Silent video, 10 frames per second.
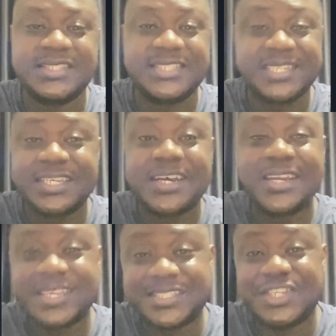technical
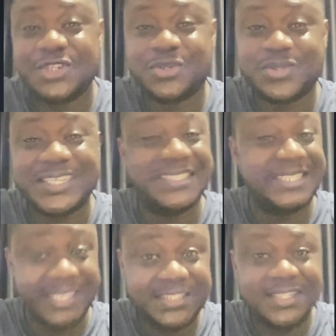SEO is
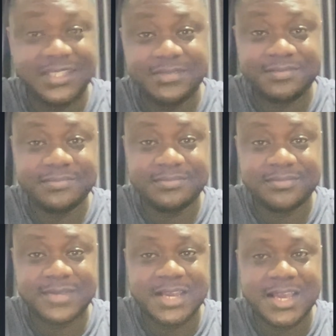easy
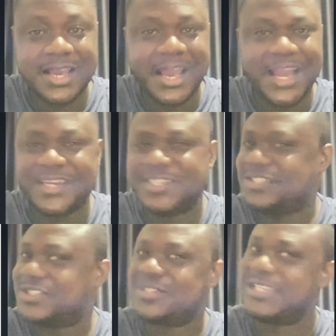and it's
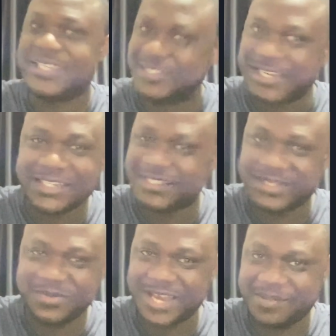not easy at the
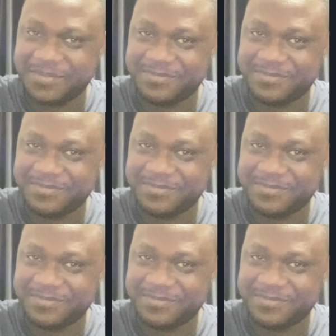same time.